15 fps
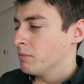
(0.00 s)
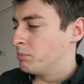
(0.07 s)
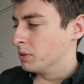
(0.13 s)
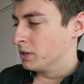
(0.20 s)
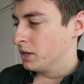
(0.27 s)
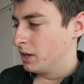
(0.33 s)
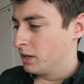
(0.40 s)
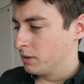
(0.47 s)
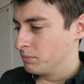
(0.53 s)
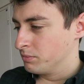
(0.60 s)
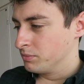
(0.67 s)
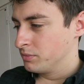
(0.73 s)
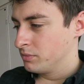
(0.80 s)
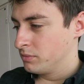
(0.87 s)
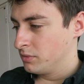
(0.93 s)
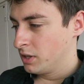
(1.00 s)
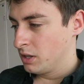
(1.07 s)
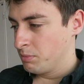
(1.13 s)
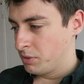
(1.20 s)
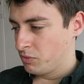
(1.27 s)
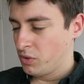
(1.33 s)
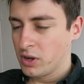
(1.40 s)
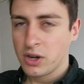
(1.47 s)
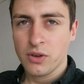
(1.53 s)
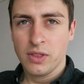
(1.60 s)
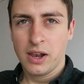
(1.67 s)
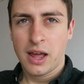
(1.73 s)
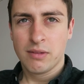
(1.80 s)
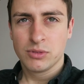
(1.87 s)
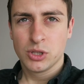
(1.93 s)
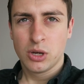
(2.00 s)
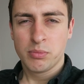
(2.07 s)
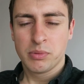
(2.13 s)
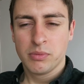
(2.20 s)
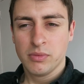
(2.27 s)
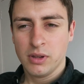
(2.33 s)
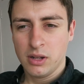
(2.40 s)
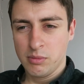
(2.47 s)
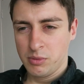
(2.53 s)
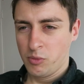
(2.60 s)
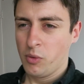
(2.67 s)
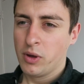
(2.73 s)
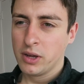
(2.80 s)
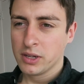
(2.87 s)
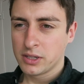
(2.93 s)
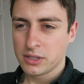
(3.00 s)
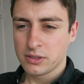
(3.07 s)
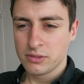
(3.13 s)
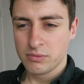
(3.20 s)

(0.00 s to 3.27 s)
But a little bit of work on a laptop, a little bit of work